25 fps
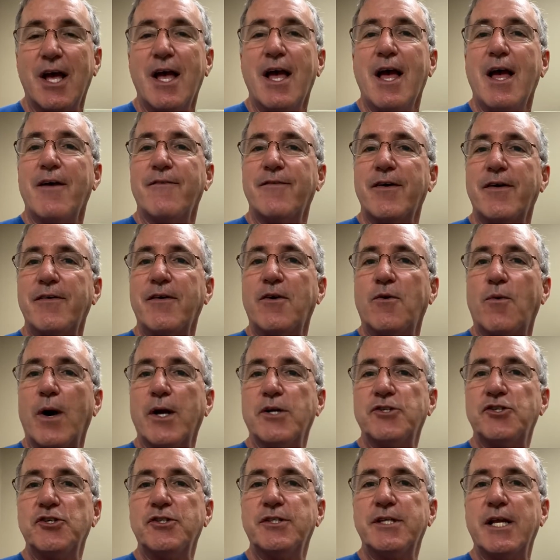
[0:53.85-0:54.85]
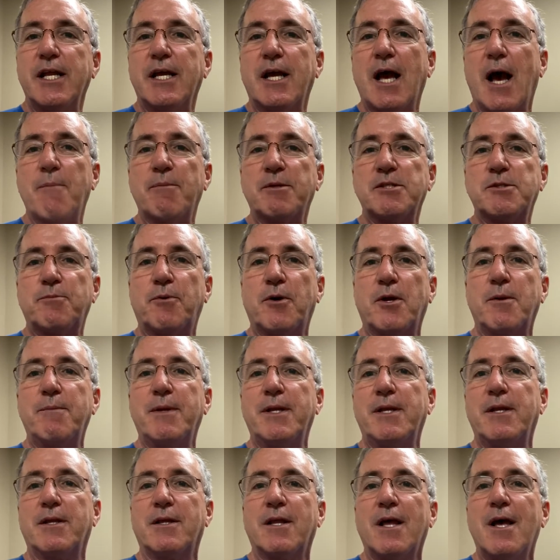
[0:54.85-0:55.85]
If any questions, any comments, put them
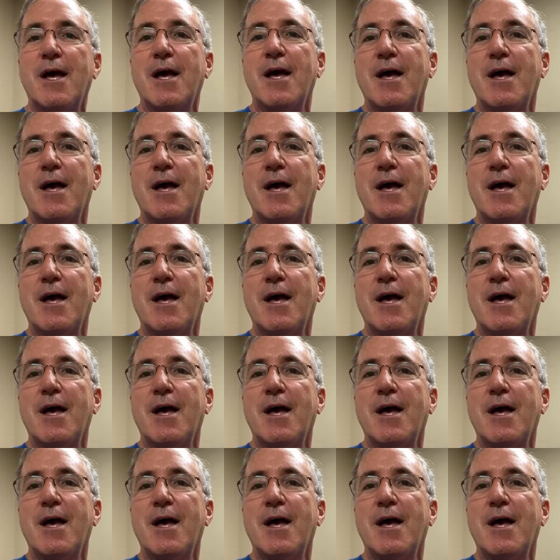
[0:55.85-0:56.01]
in the